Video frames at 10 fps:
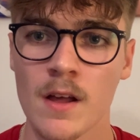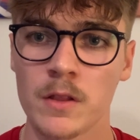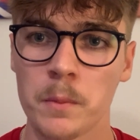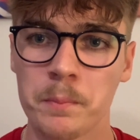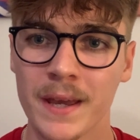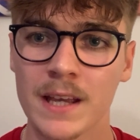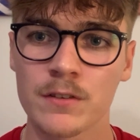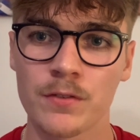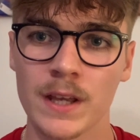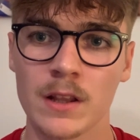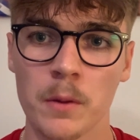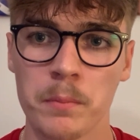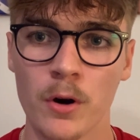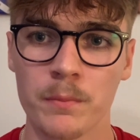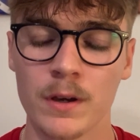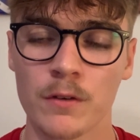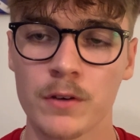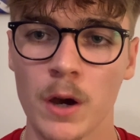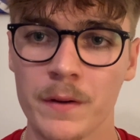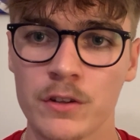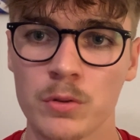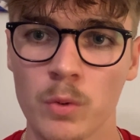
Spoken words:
the biggest thing that put me off going to